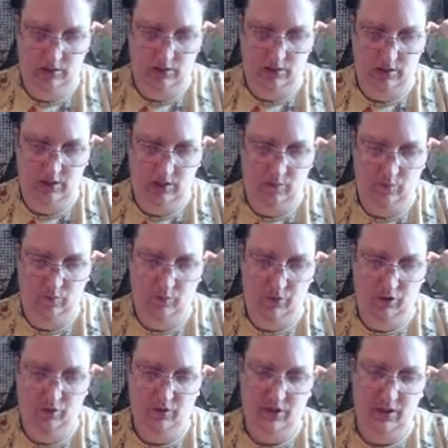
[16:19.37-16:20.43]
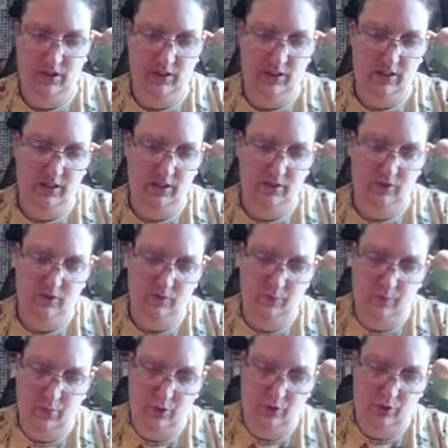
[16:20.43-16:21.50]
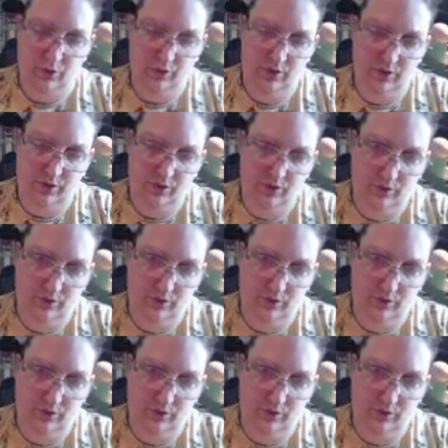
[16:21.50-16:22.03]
And I'm using the color burnt.